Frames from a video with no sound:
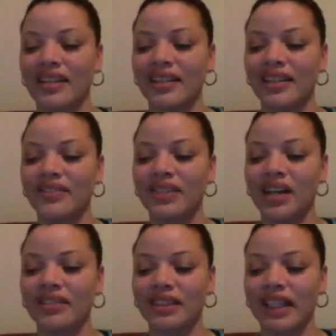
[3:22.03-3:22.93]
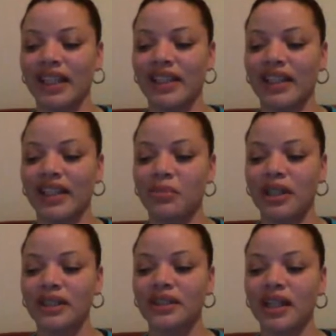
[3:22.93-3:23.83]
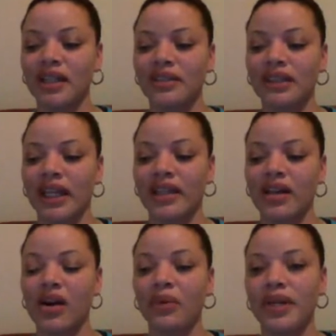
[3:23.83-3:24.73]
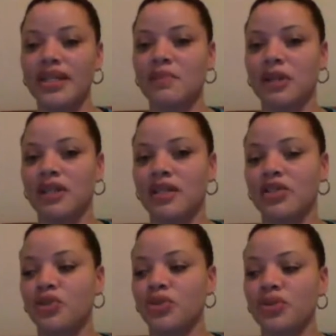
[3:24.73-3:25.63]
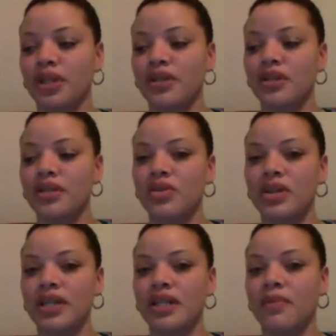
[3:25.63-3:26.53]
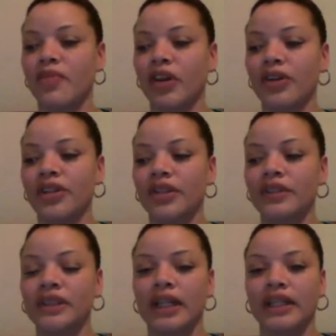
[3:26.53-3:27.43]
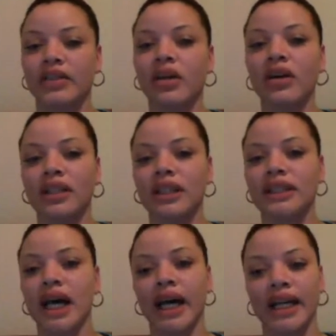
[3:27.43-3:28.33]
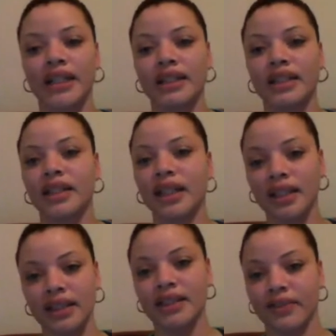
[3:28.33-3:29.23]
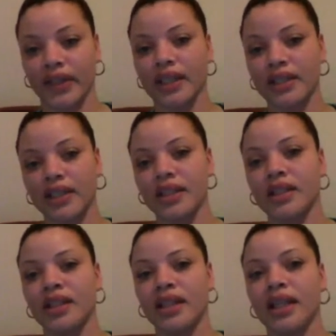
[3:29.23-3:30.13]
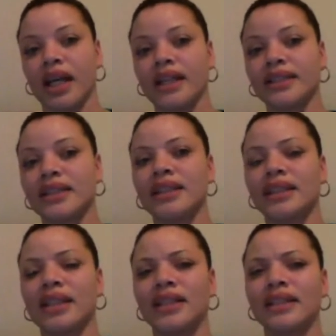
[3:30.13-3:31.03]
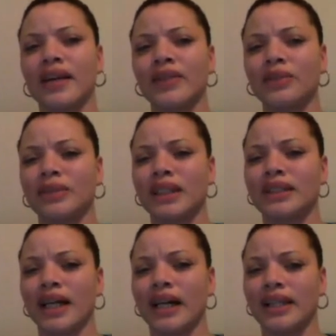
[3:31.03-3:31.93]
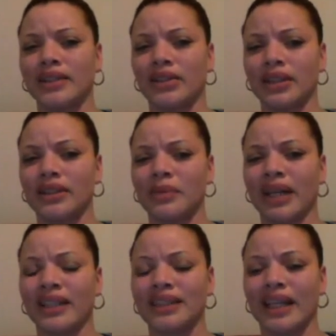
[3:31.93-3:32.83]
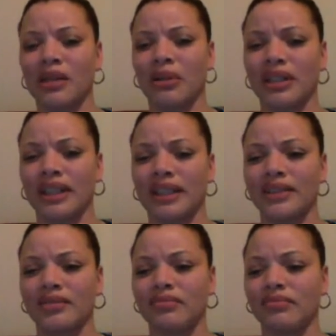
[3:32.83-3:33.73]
love Dolorous Edd, and because Dolorous Edd always speaks the truth in the stories, I'm very nervous that they're all going to die in this event. And I didn't think Davos was going to die this early, so I'm kind of sad about that.